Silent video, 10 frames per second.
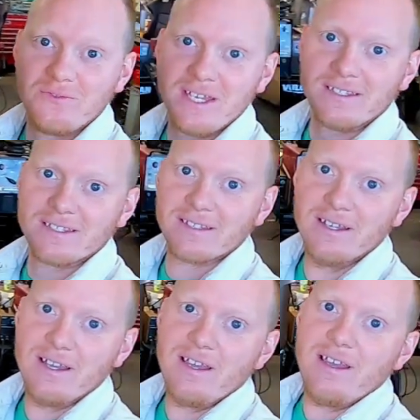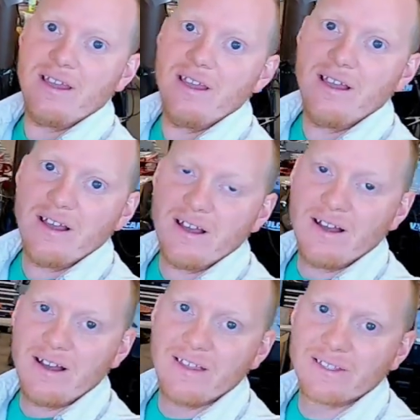fits.
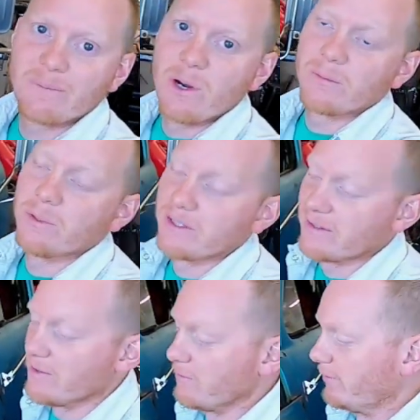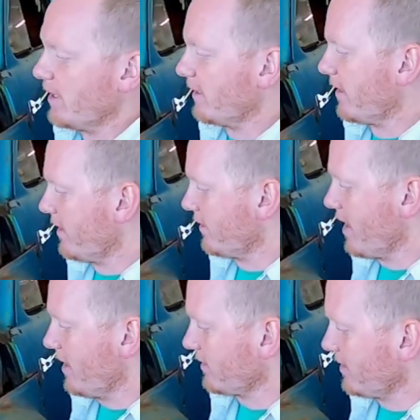The spark plugs don't fit. They're
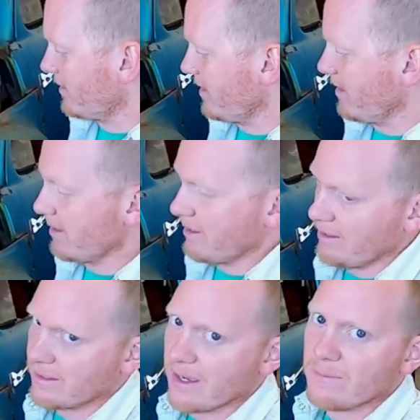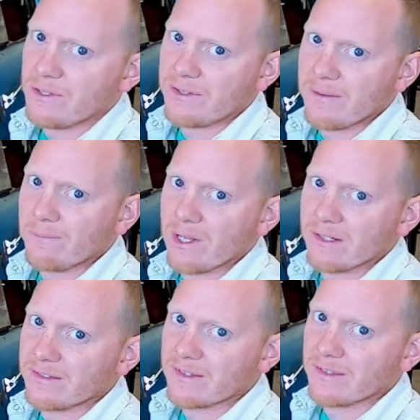gasket seat, and I need tapered seat
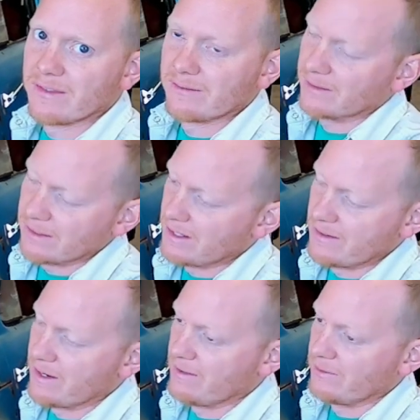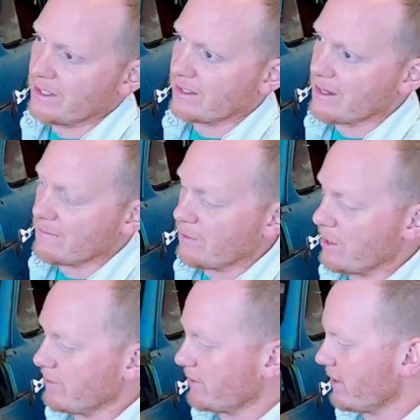plugs, so they're not even going to come
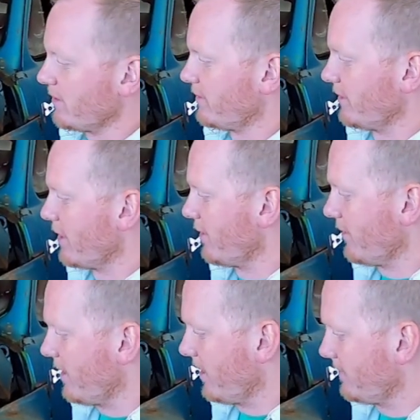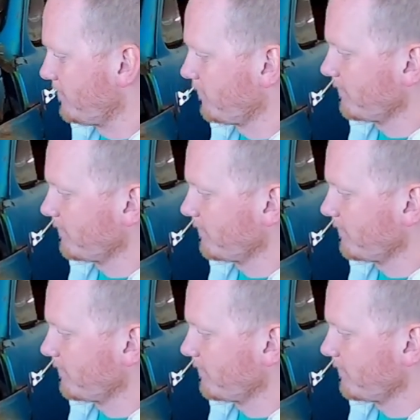close. So,